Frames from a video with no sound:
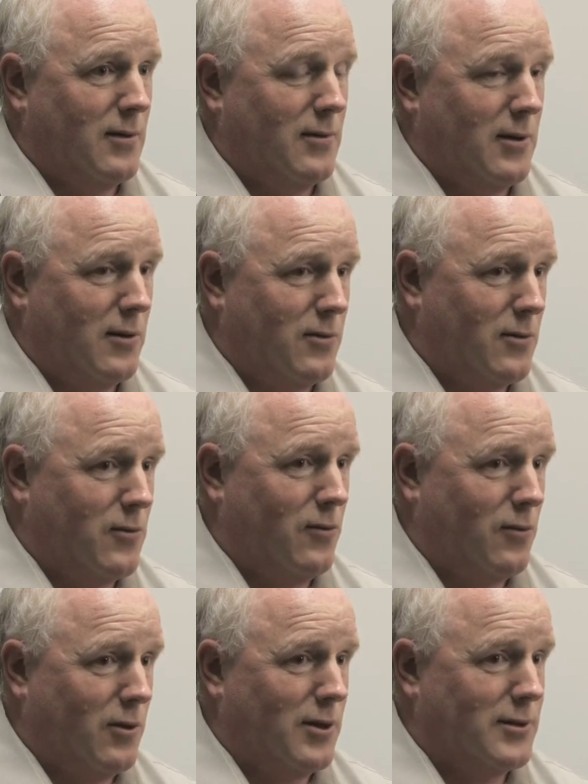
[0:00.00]
The other
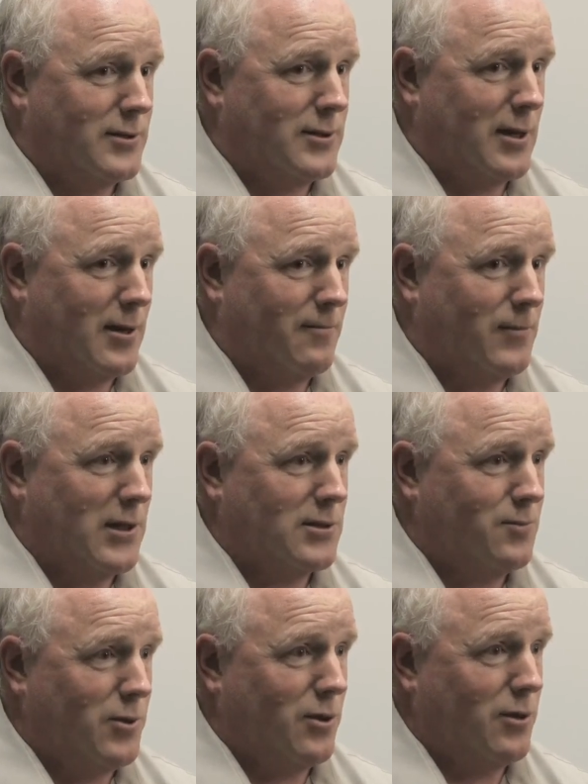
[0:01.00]
tool is
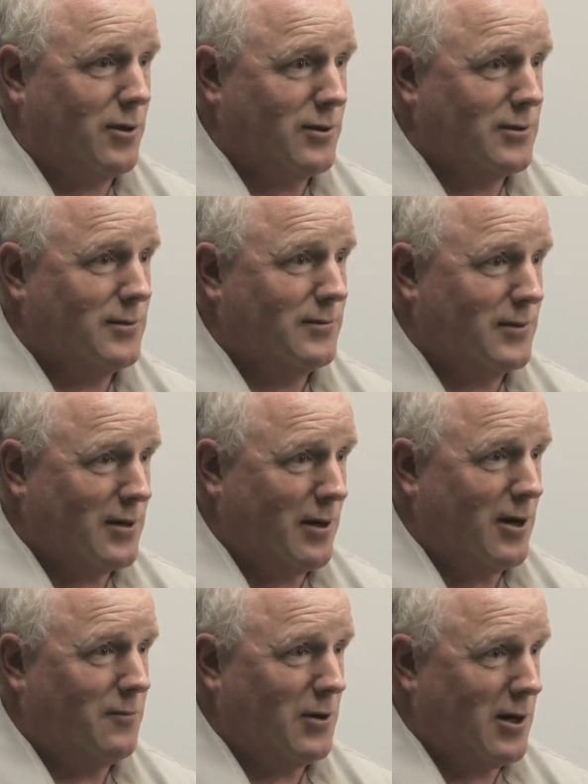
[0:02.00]
experience,
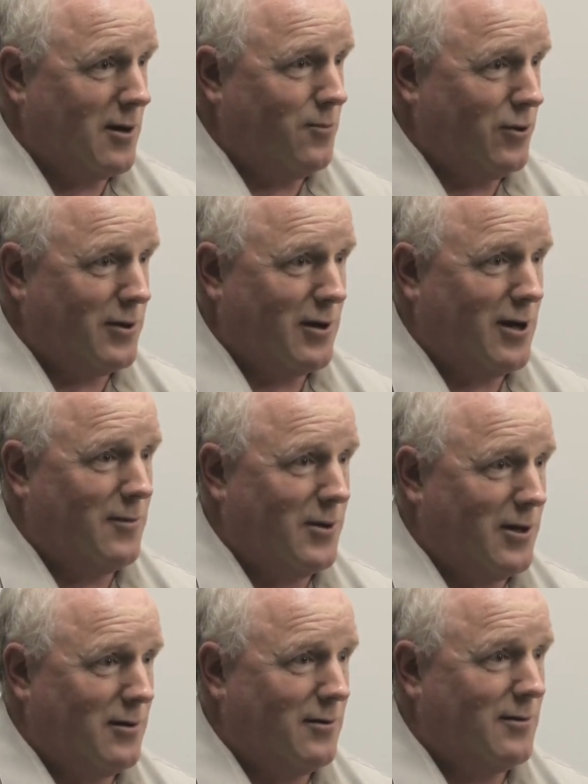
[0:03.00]
time. You got to put time
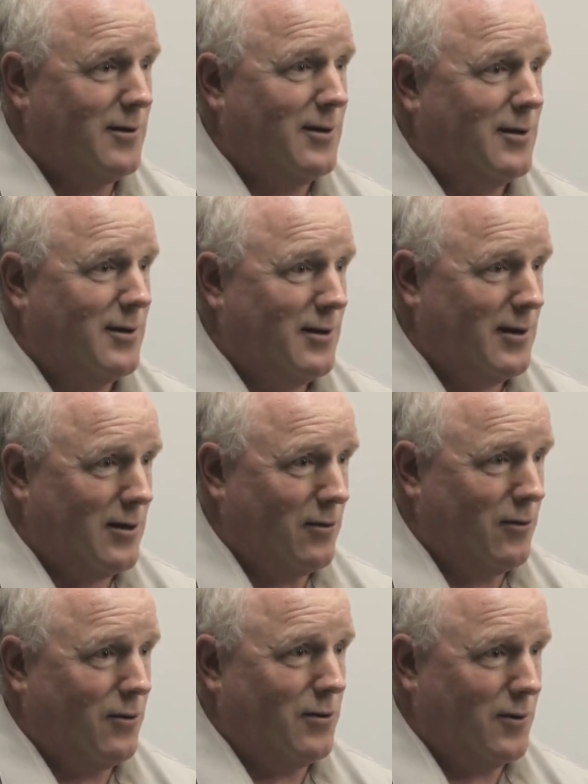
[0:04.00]
in
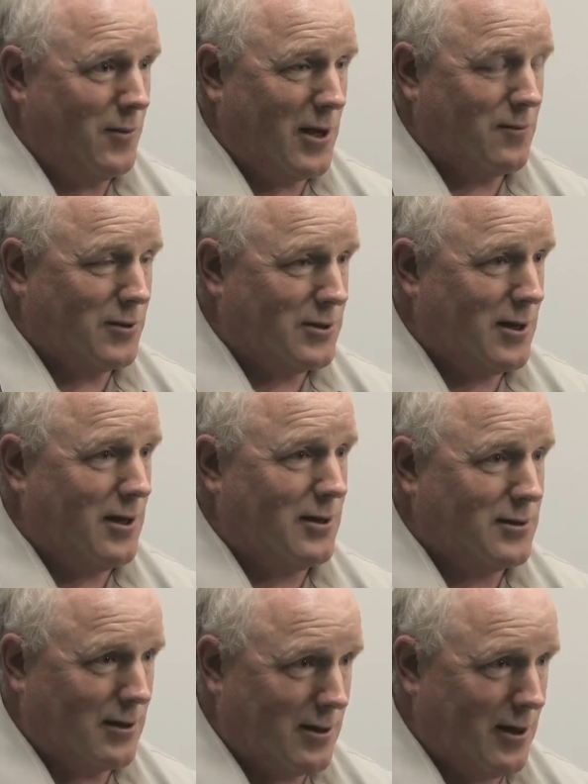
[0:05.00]
and learn and make
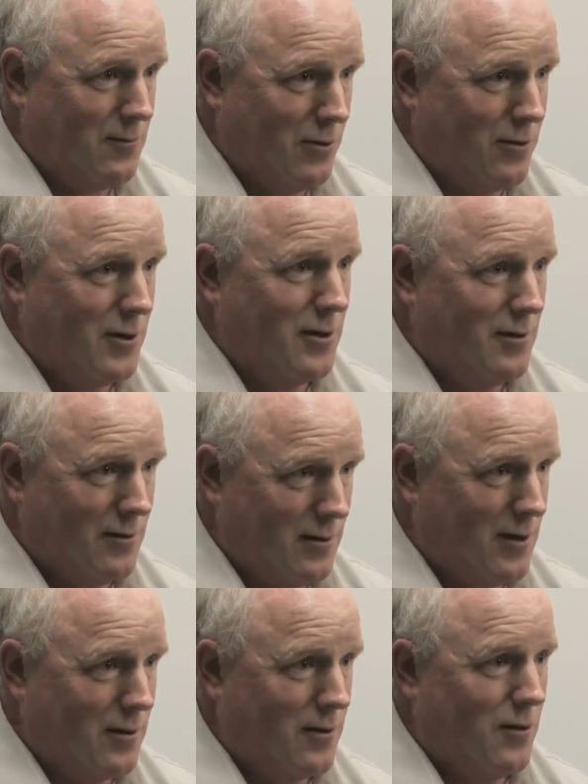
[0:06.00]
mistakes and keep learning
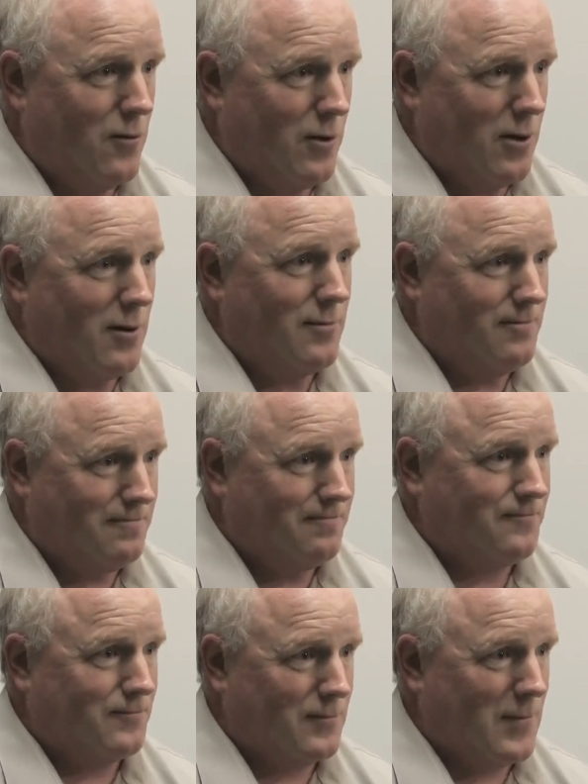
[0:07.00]
and go on.
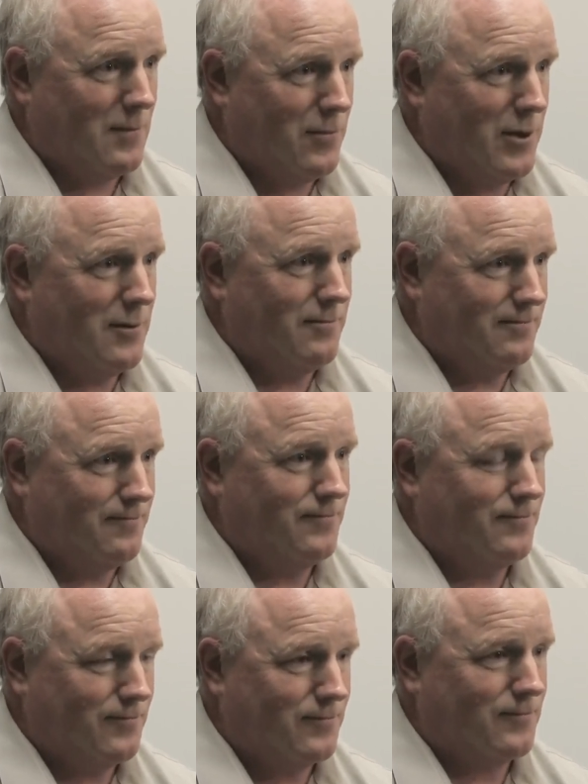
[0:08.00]
But
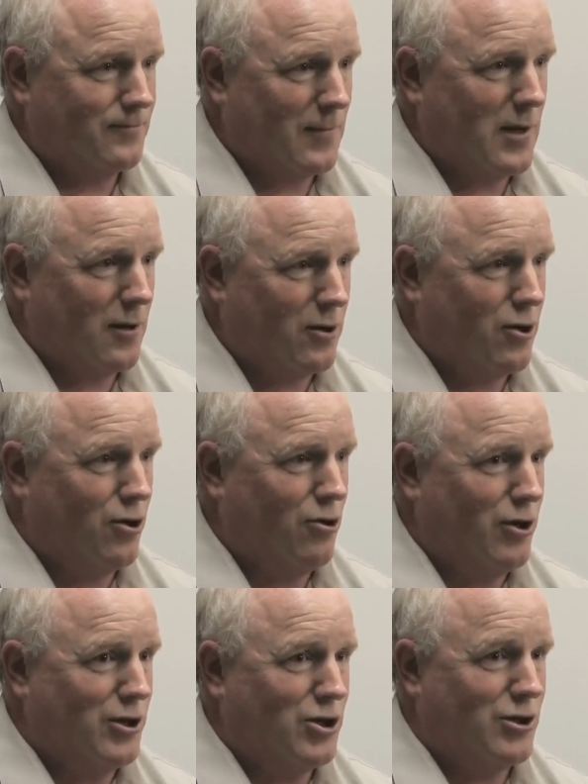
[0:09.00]

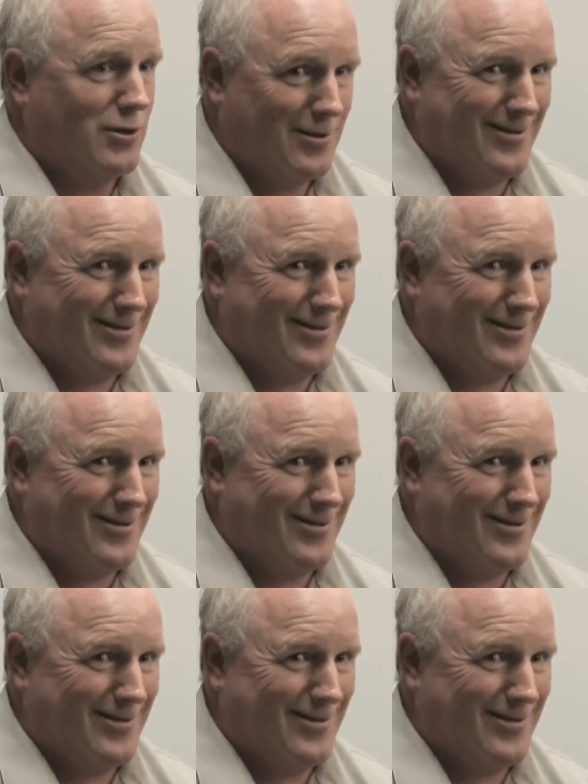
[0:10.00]
courage.